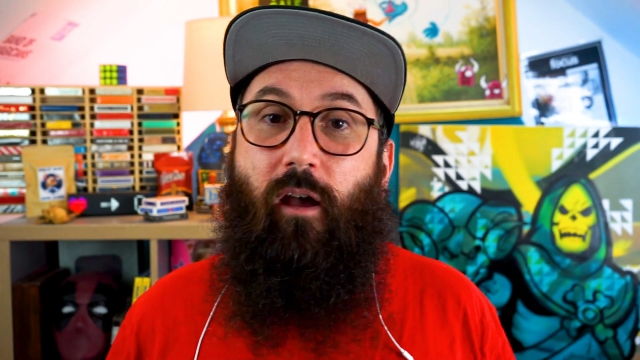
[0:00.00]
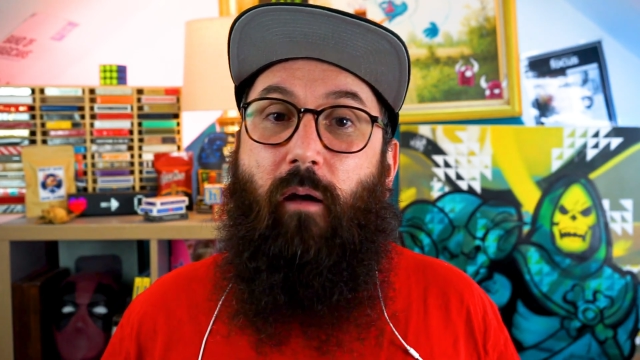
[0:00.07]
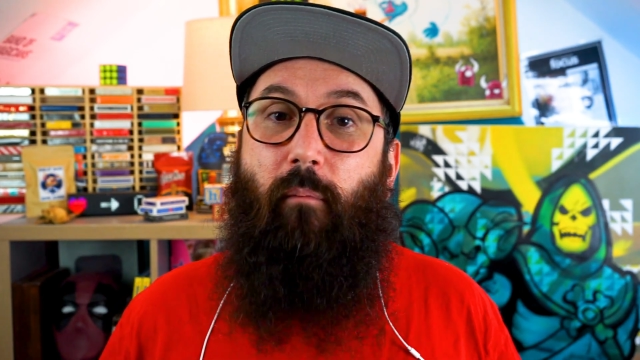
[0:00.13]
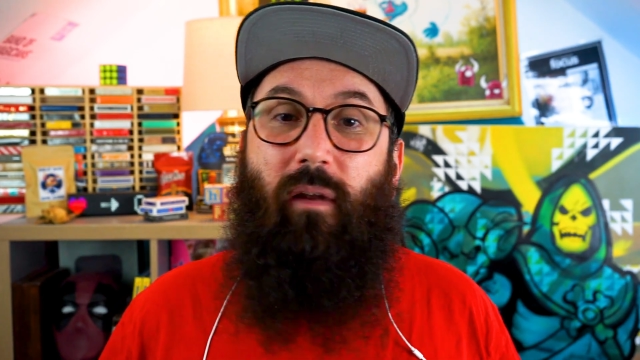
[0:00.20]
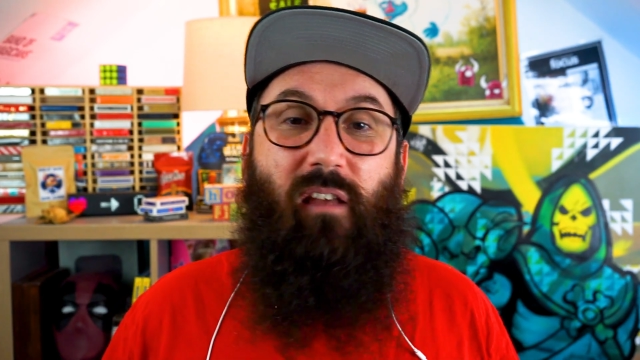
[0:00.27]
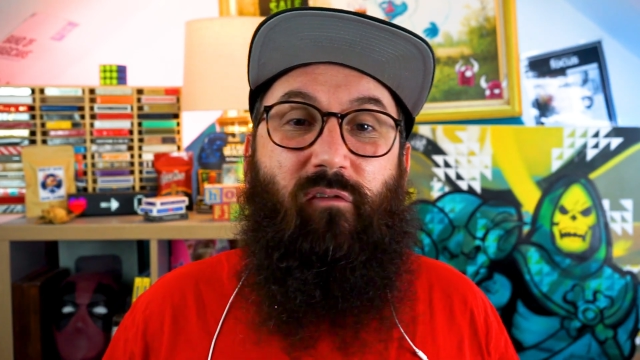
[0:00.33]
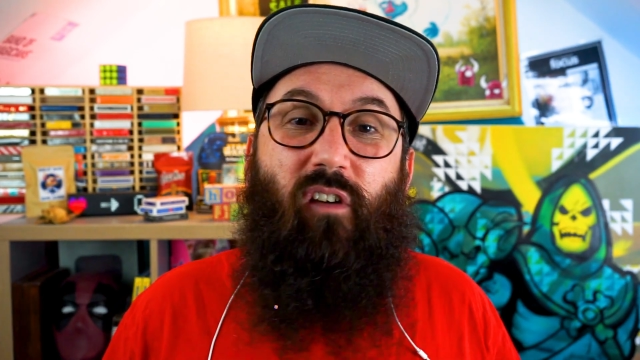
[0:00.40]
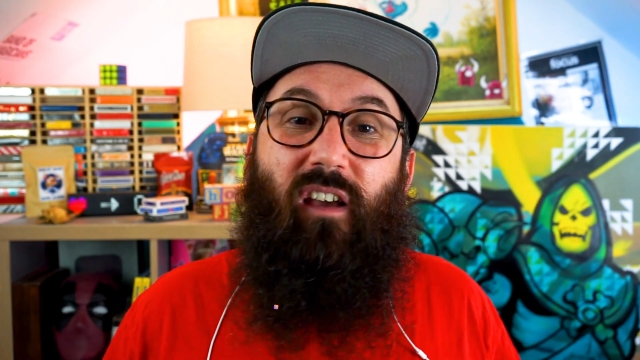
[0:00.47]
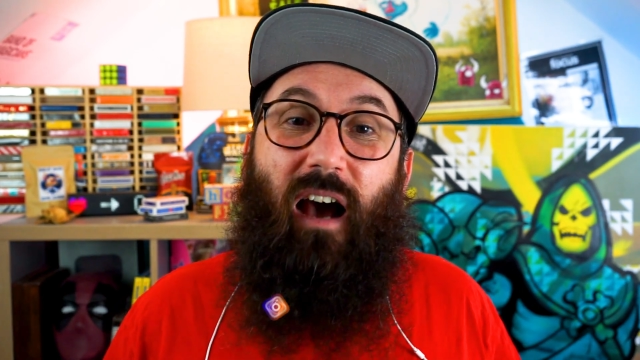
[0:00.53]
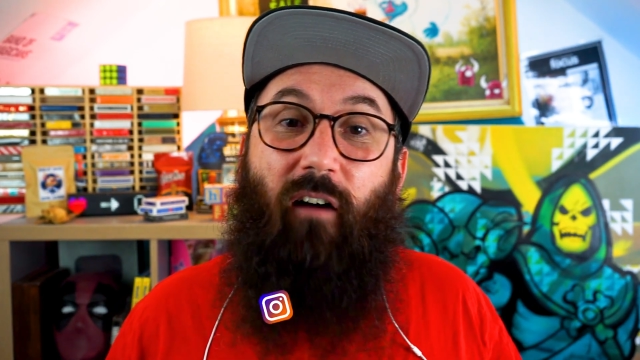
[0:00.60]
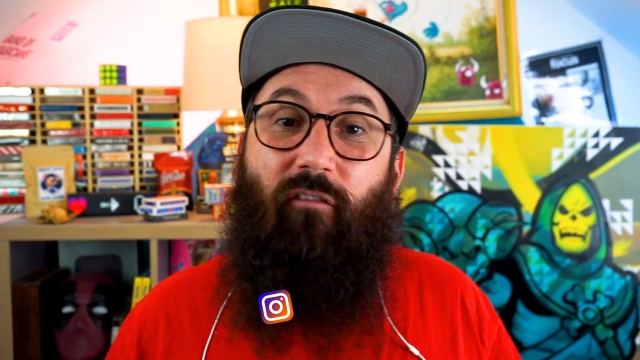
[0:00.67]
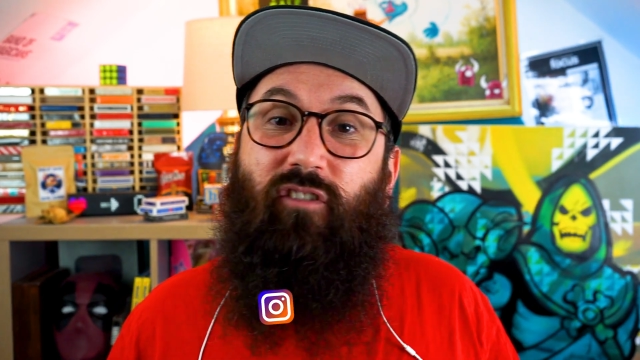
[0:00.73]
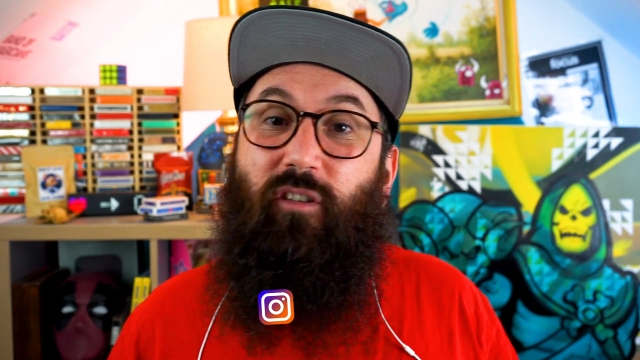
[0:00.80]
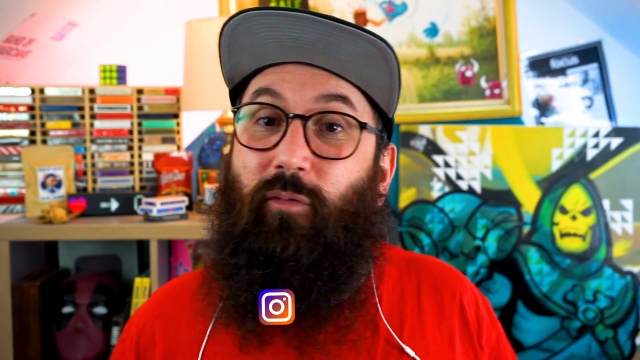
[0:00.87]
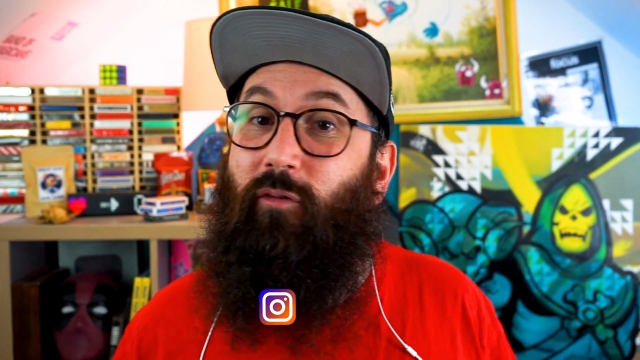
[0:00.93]
But if you're
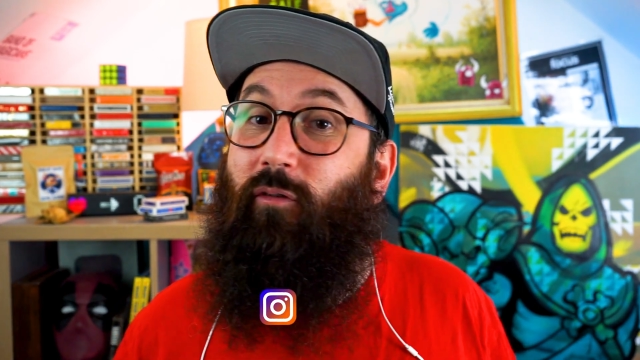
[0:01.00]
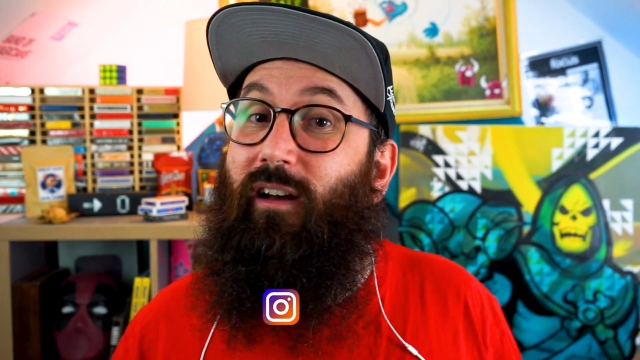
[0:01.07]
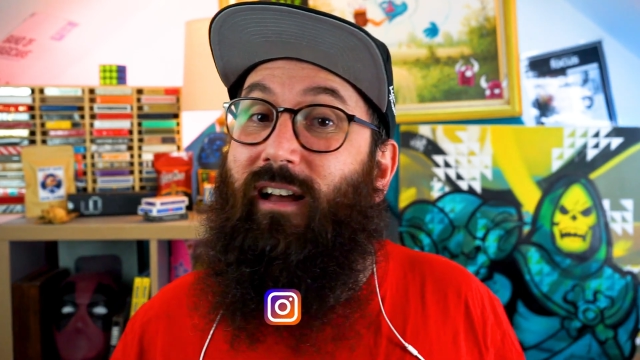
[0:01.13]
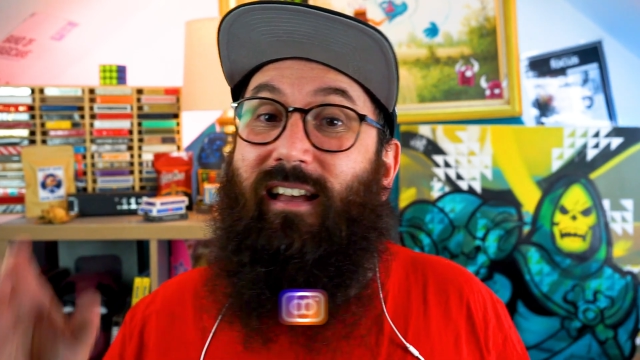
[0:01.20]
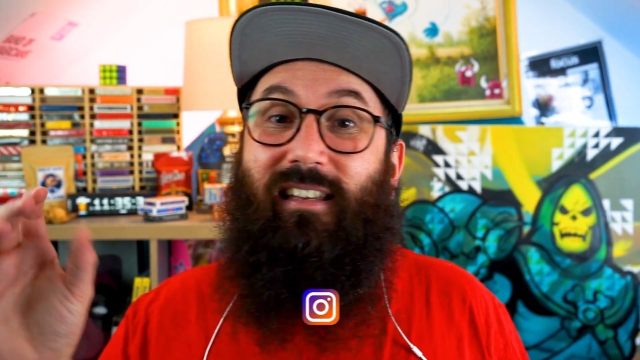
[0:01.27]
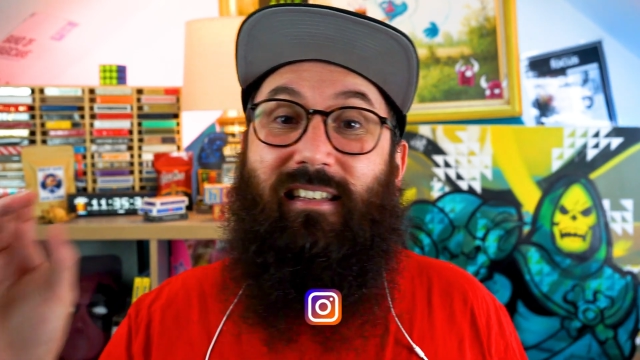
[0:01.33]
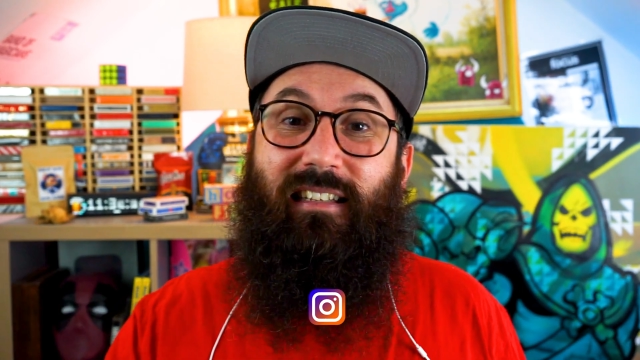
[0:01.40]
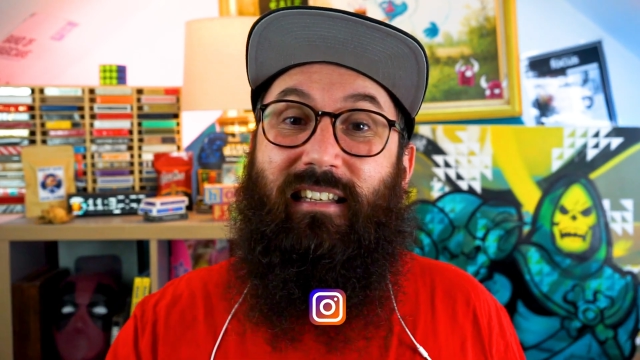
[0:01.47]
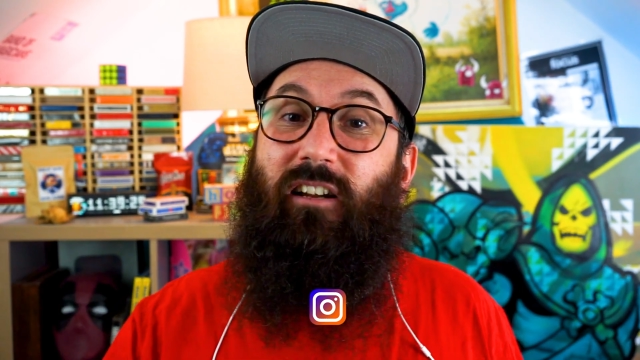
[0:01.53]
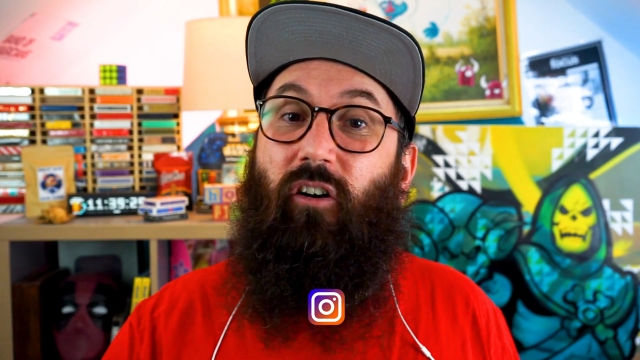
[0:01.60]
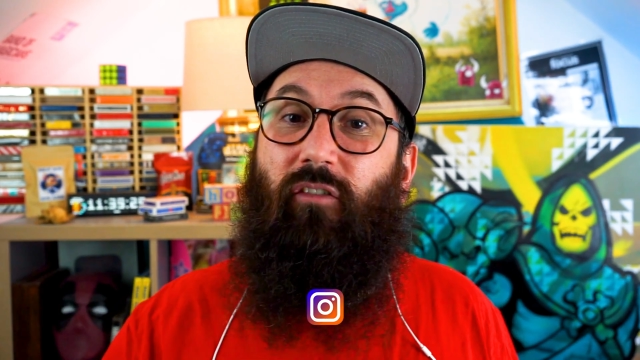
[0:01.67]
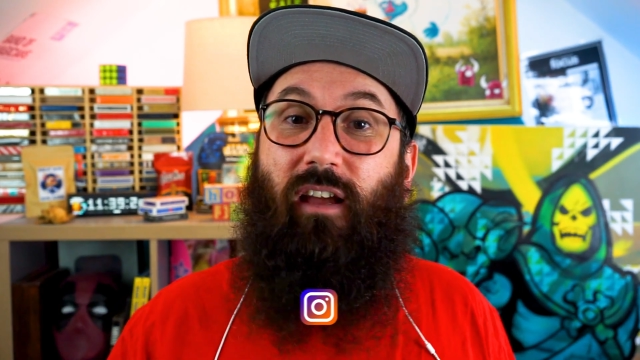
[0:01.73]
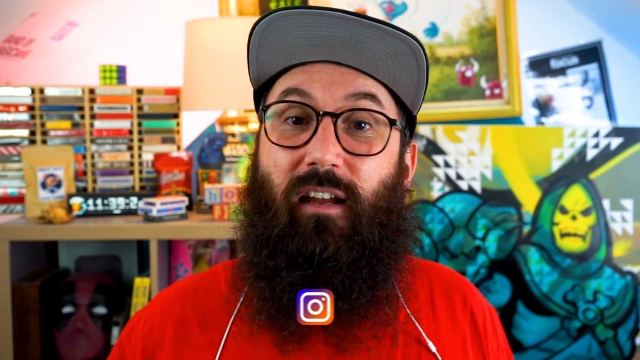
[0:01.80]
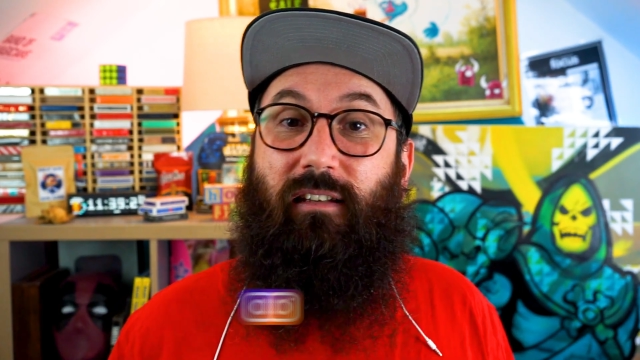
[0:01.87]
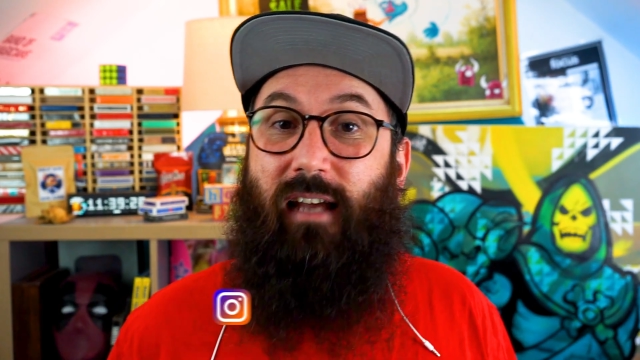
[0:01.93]
comfortable, sit it
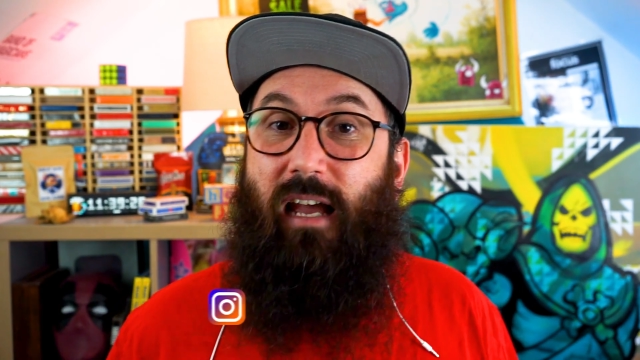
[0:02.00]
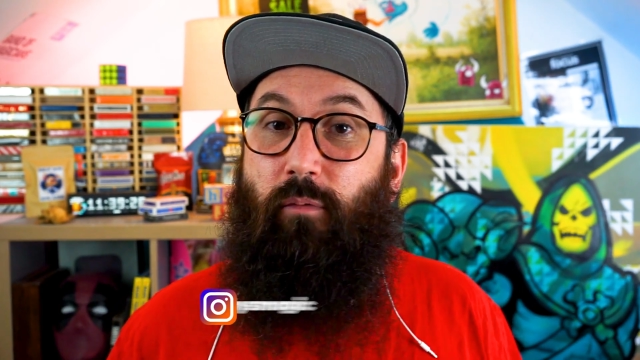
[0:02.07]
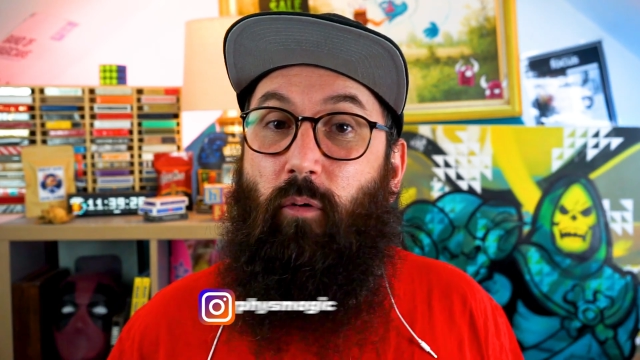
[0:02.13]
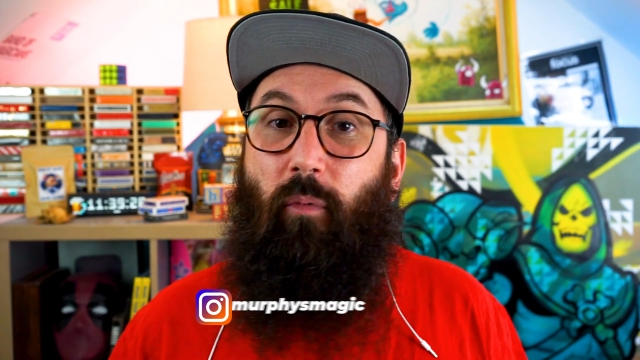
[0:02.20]
on that table,